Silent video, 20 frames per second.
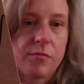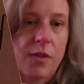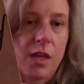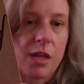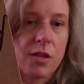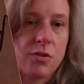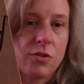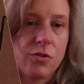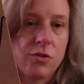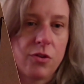
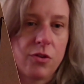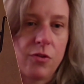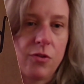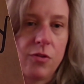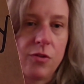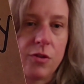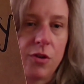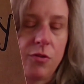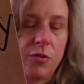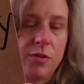So
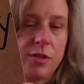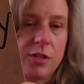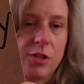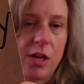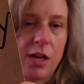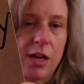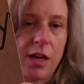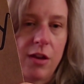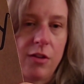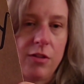go
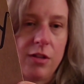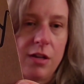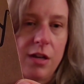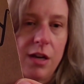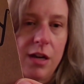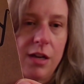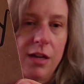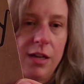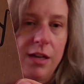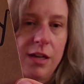check out the
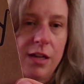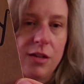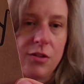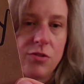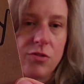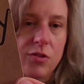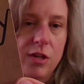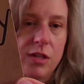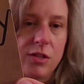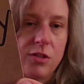Naughty
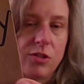Knittress.